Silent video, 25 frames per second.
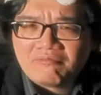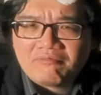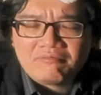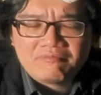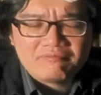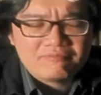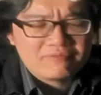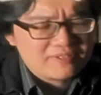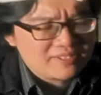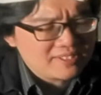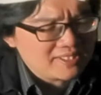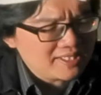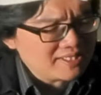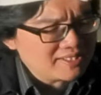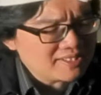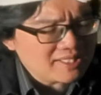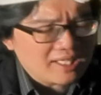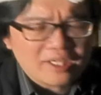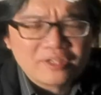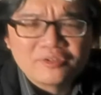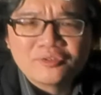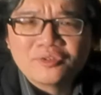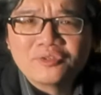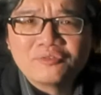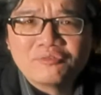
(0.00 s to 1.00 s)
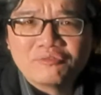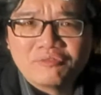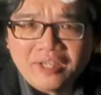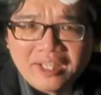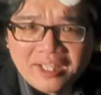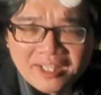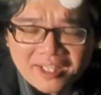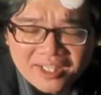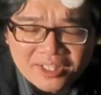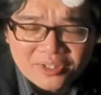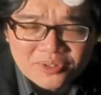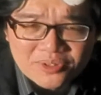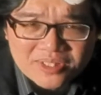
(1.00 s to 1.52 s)
600
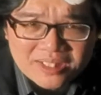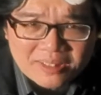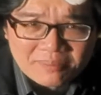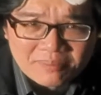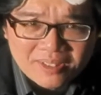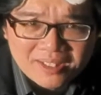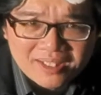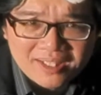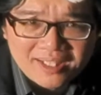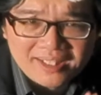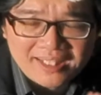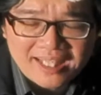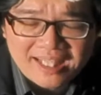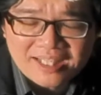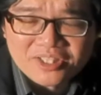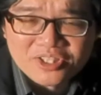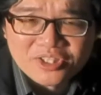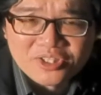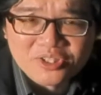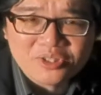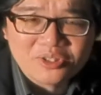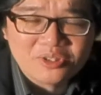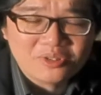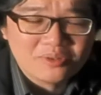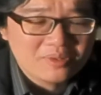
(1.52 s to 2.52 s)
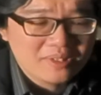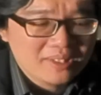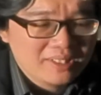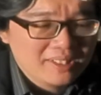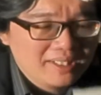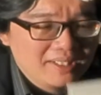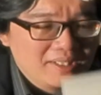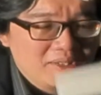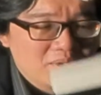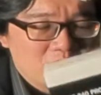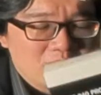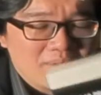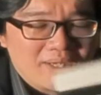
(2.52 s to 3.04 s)
ringgit or something like that. So
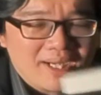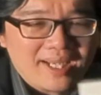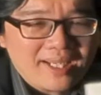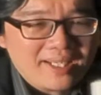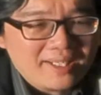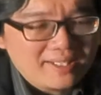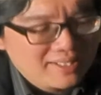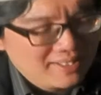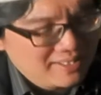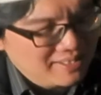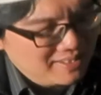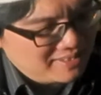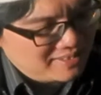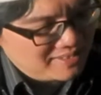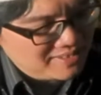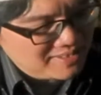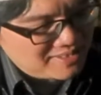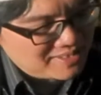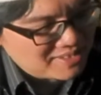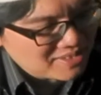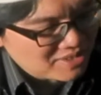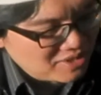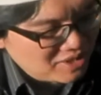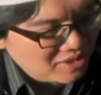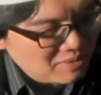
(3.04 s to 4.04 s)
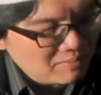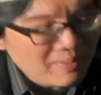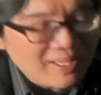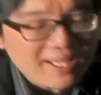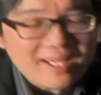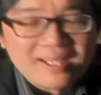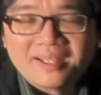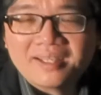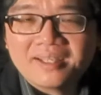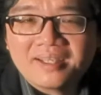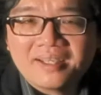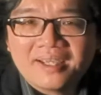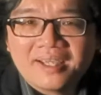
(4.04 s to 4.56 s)
right, this is gonna
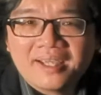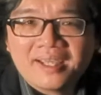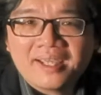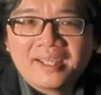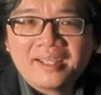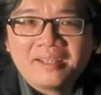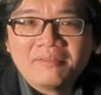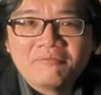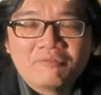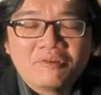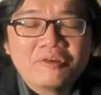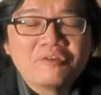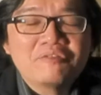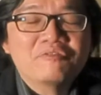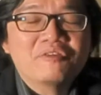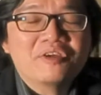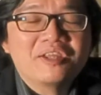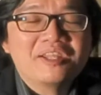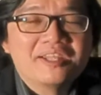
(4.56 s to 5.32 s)
make a very, very